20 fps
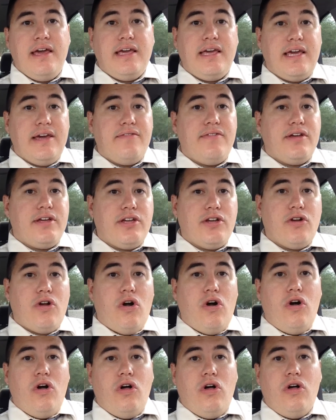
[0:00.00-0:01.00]
give it your
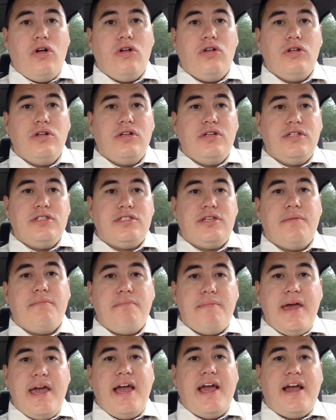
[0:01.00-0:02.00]
all to
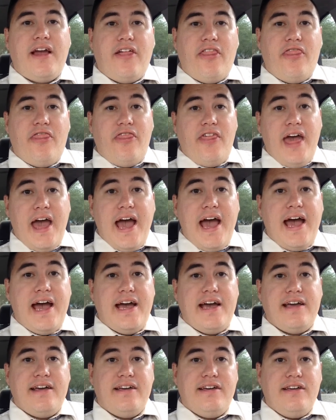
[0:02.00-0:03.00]
make
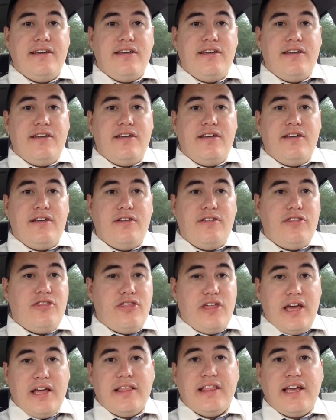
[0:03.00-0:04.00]
that
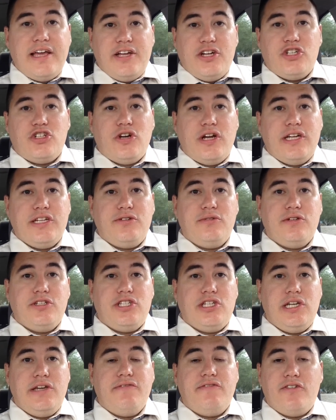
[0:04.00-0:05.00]
thing that you're trying to
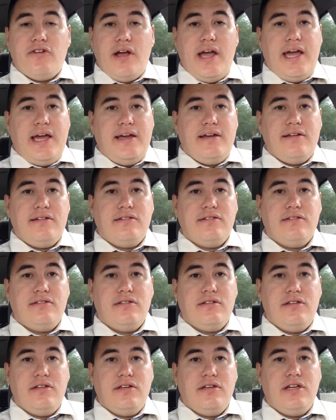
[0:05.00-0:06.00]
achieve great.
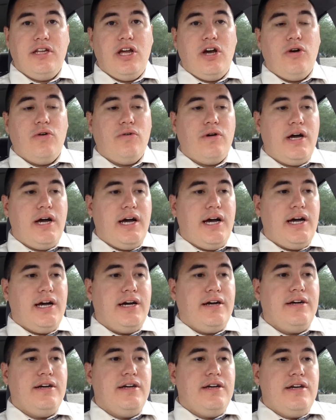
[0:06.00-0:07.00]

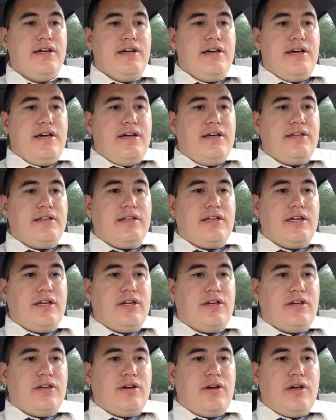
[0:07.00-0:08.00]
It
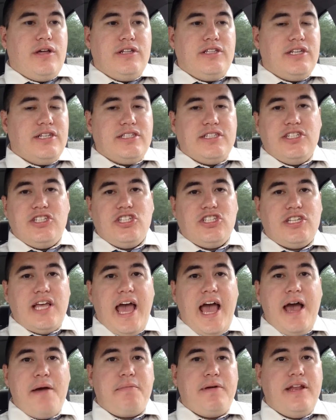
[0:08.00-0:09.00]
doesn't just
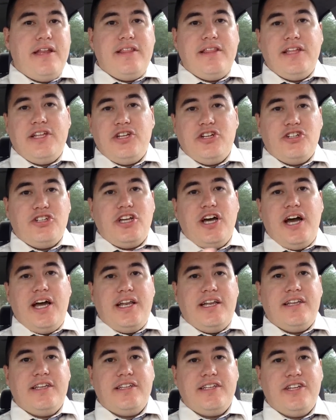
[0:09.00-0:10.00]
happen and then you're
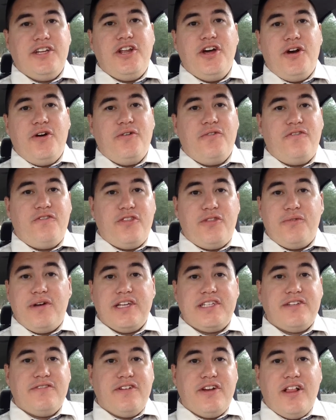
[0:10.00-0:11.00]
done, for the
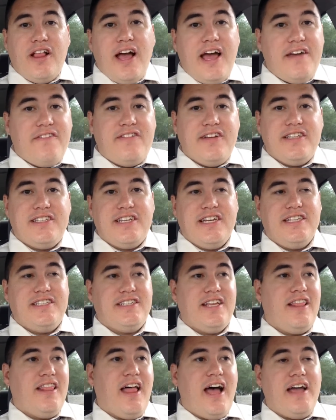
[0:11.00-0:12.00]
rest of your life.
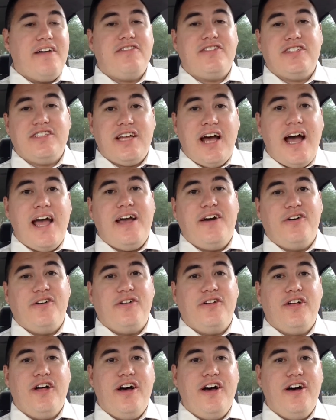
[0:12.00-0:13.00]
It's a
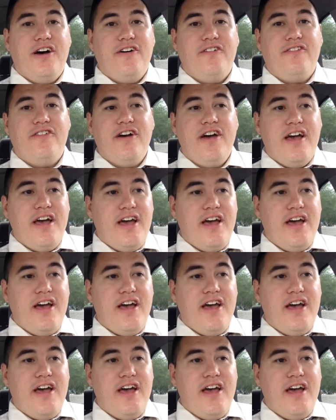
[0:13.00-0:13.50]
lifestyle of